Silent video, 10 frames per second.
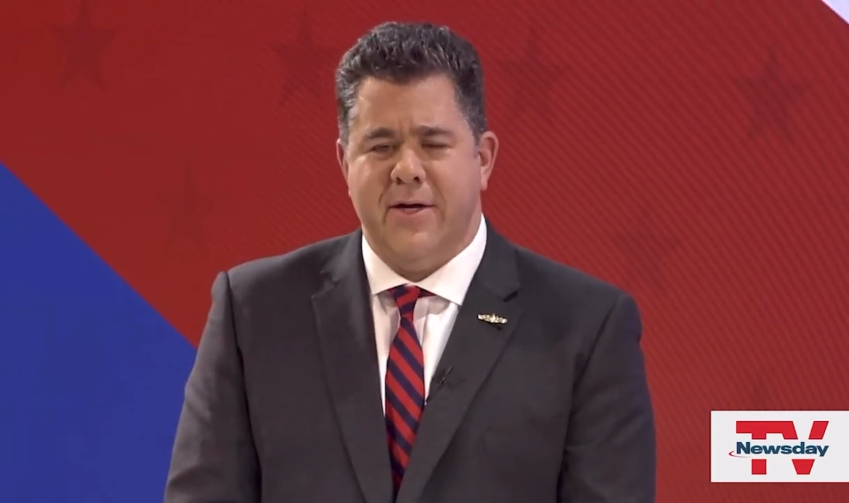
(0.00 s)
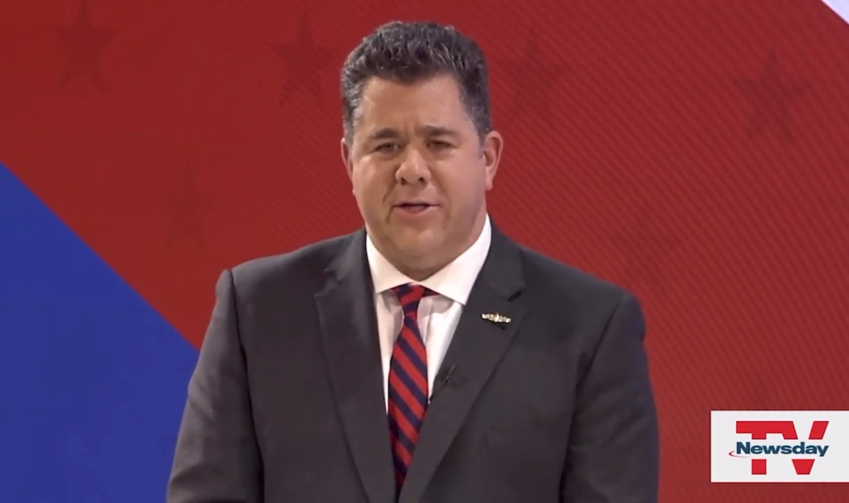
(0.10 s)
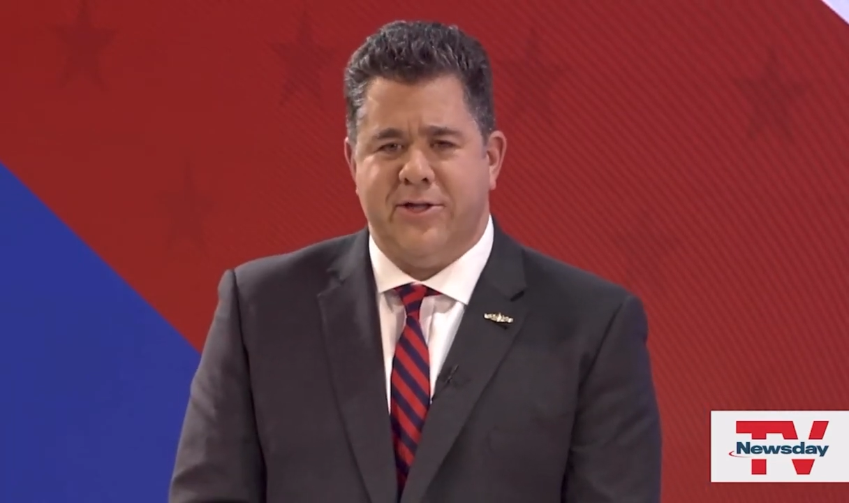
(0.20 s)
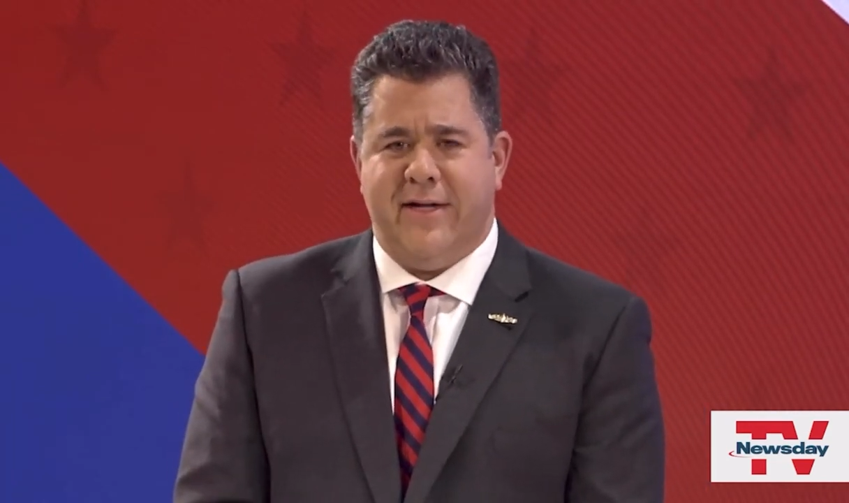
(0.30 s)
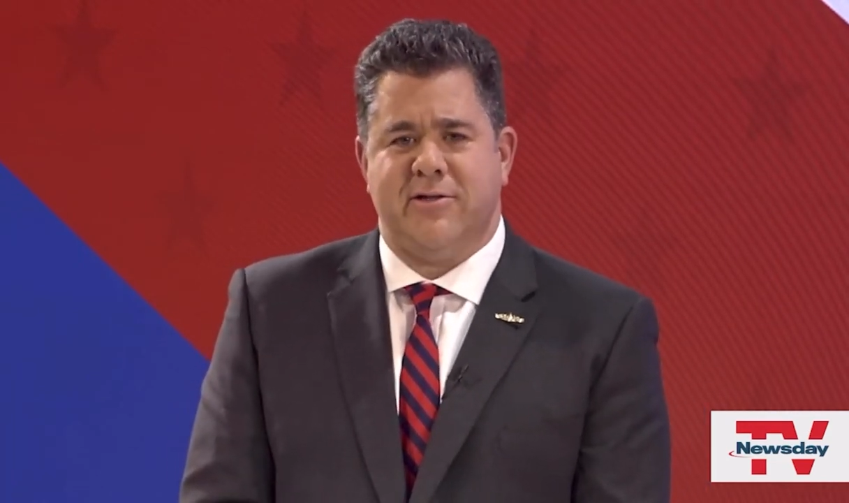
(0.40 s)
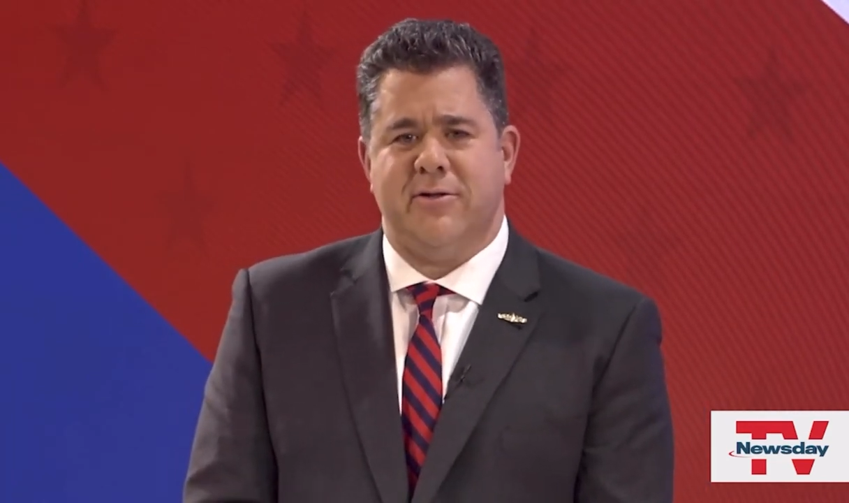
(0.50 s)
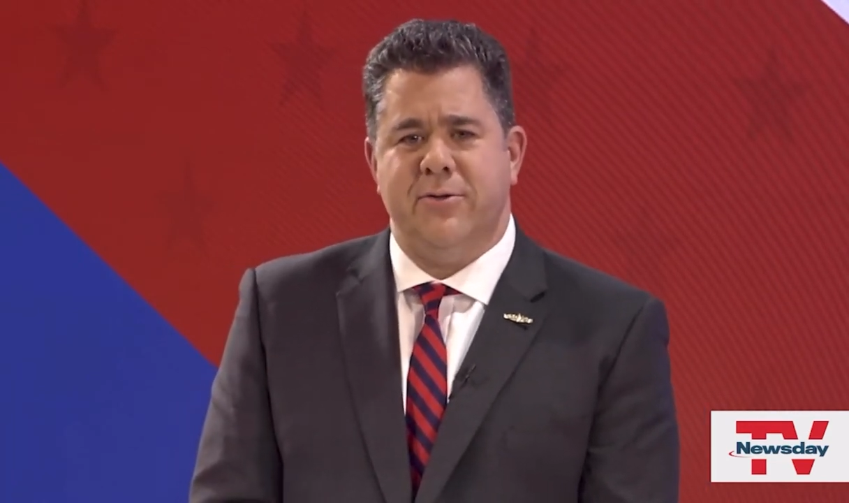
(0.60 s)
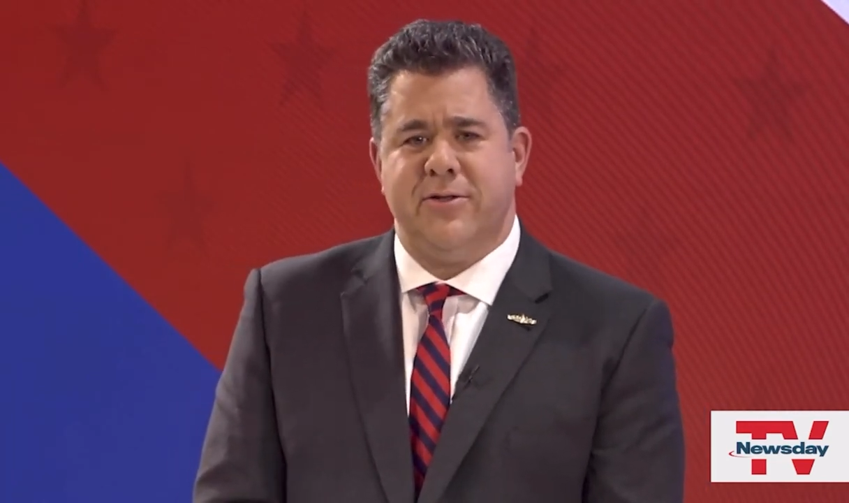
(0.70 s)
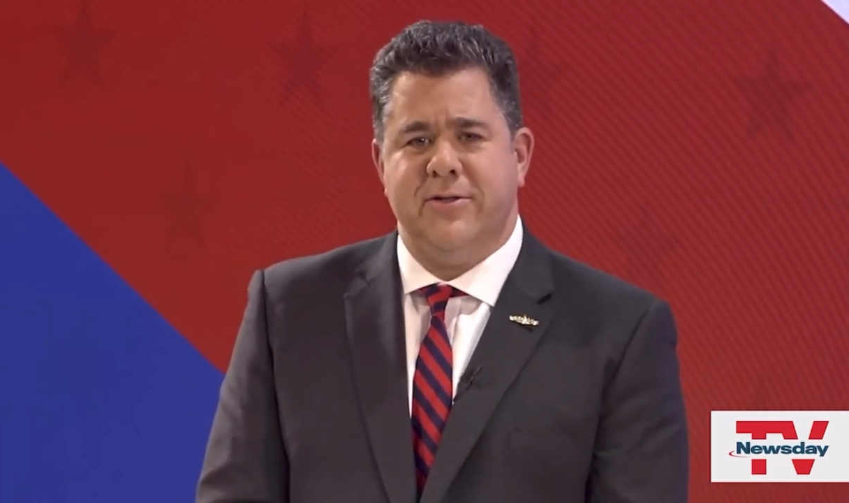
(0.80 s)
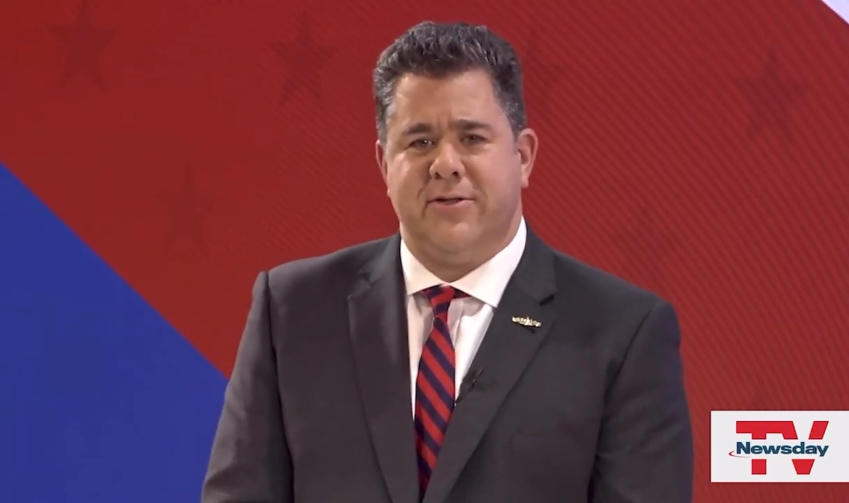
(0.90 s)
she had
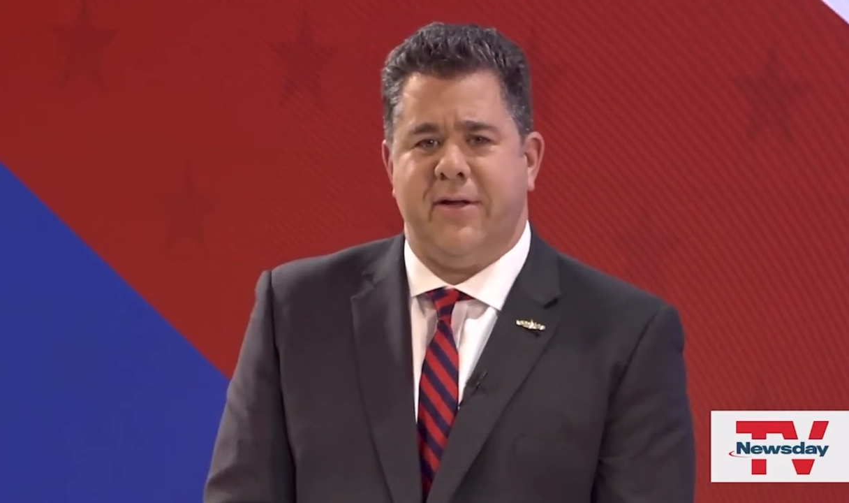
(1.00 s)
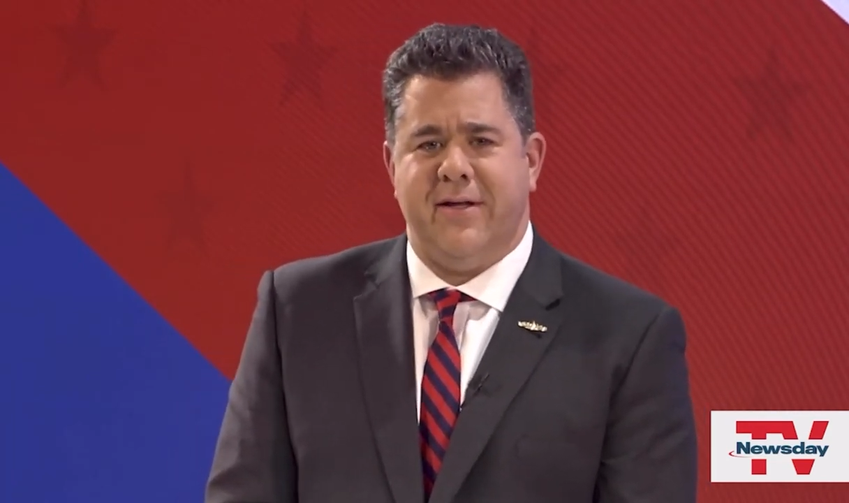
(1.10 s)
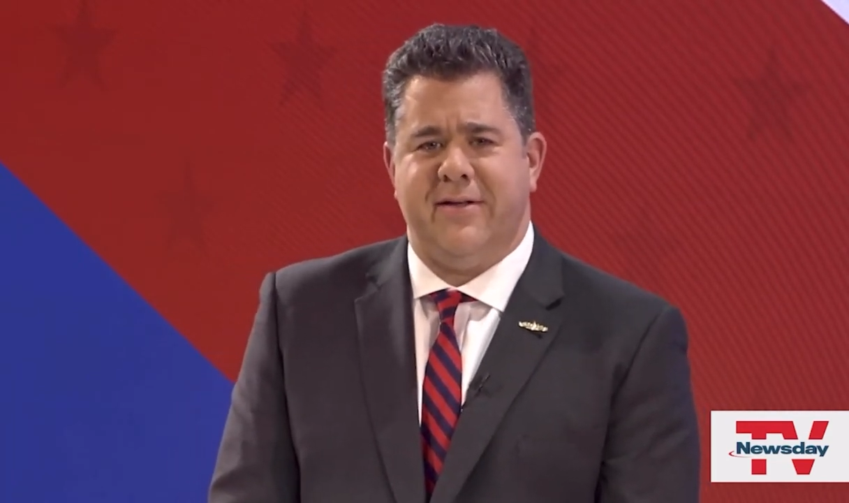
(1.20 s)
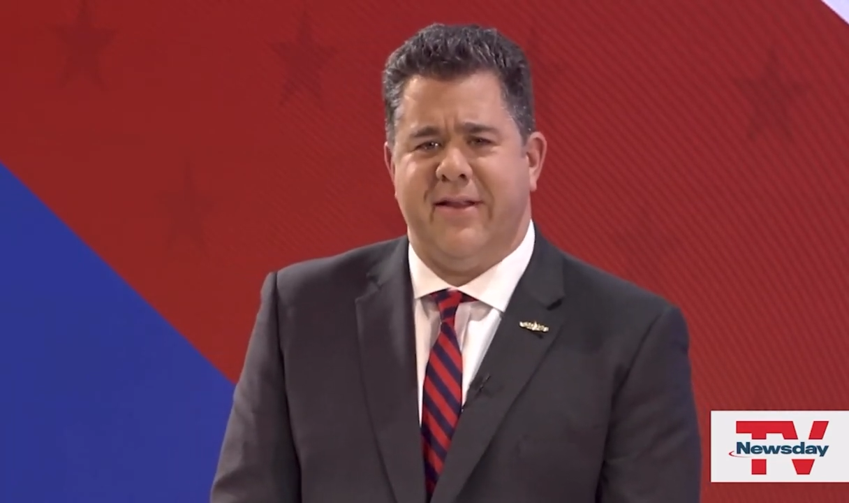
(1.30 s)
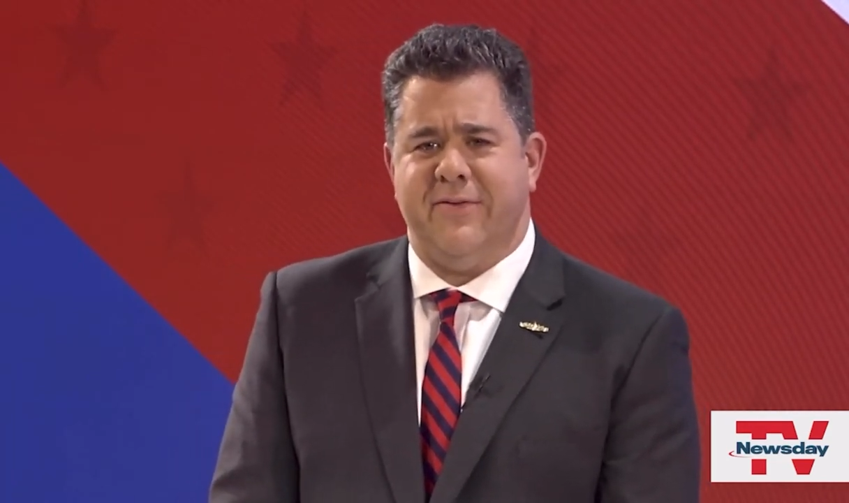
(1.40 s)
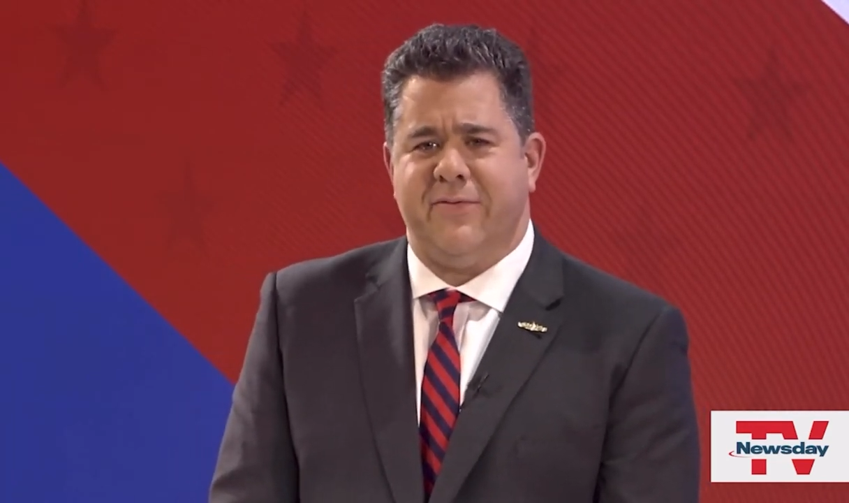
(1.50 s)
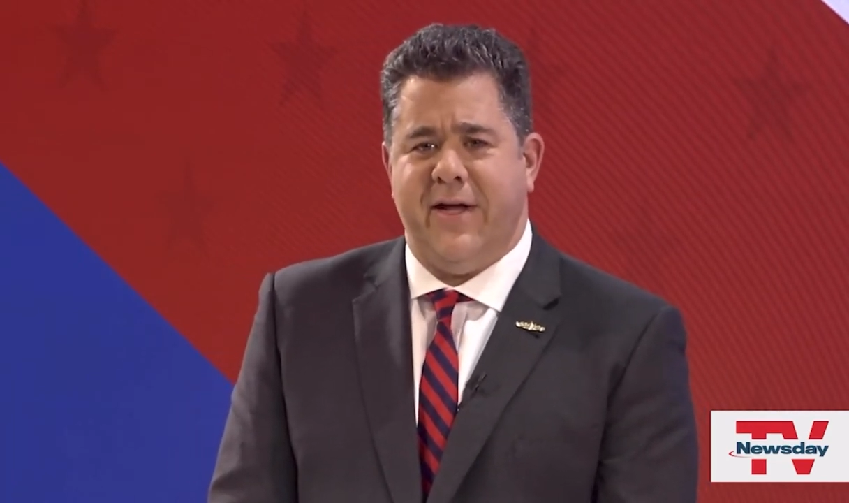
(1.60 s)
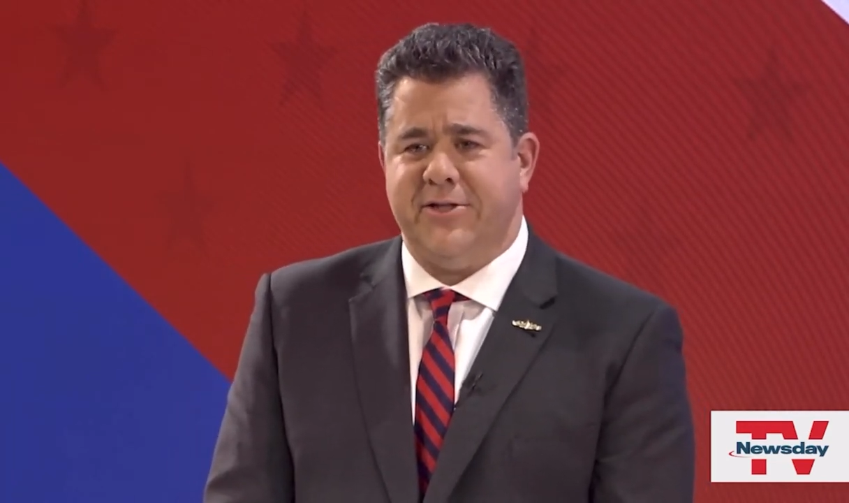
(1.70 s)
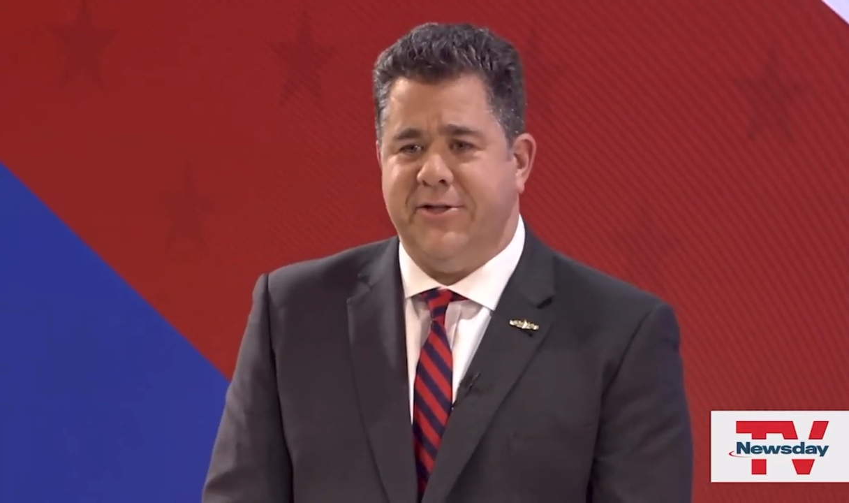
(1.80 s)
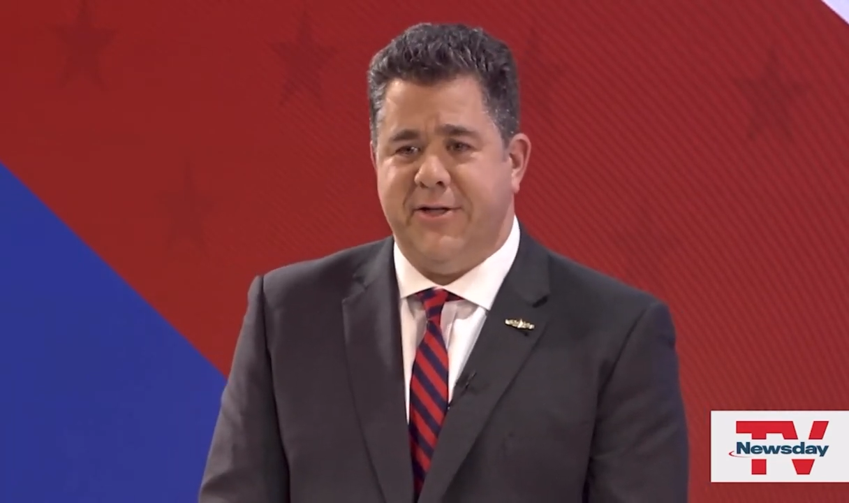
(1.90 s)
solutions to the
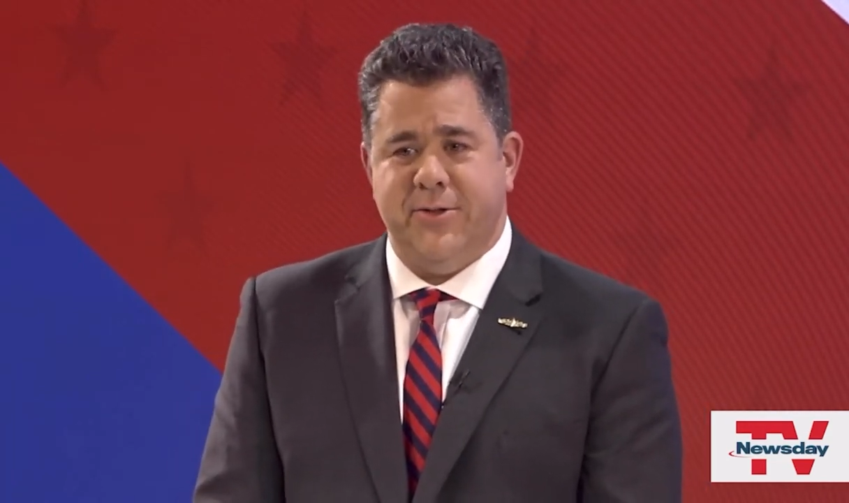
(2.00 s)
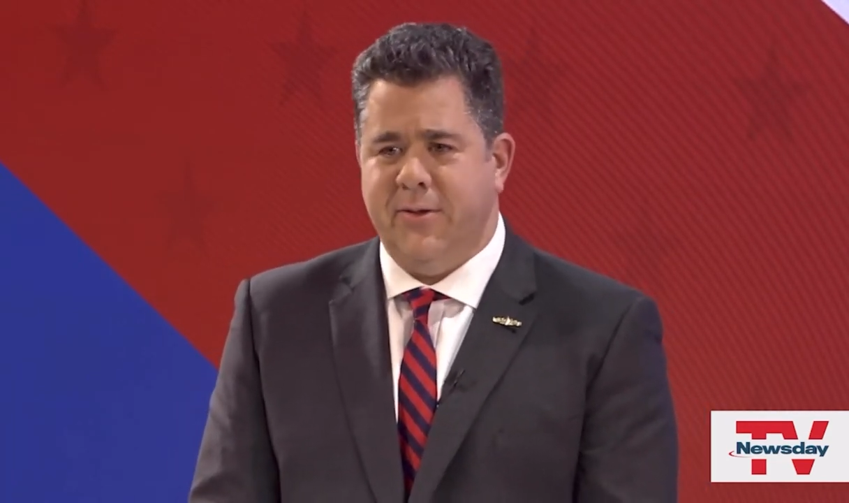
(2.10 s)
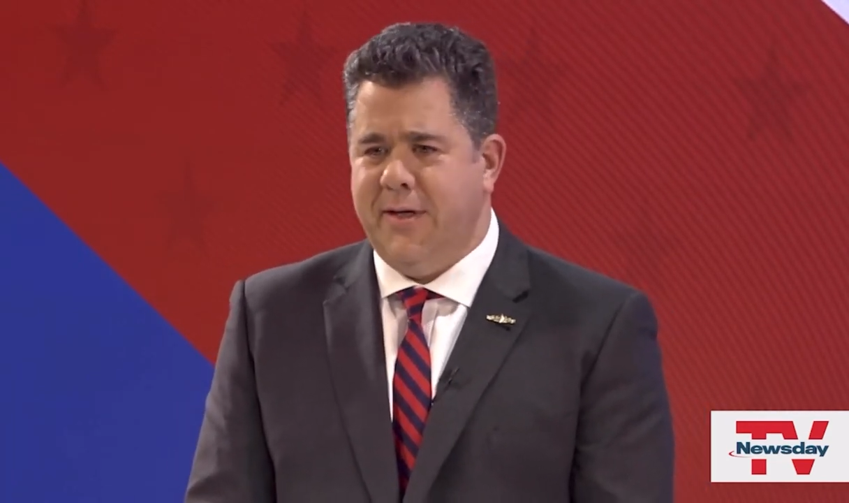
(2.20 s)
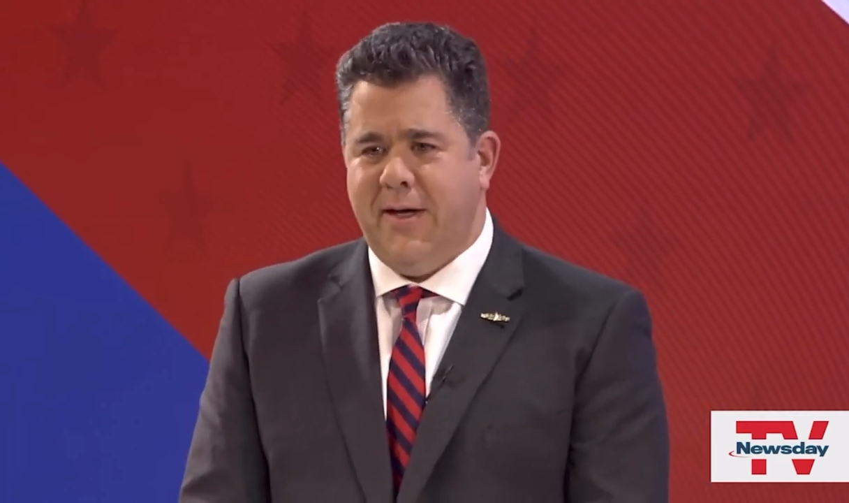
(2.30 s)
inflation issue,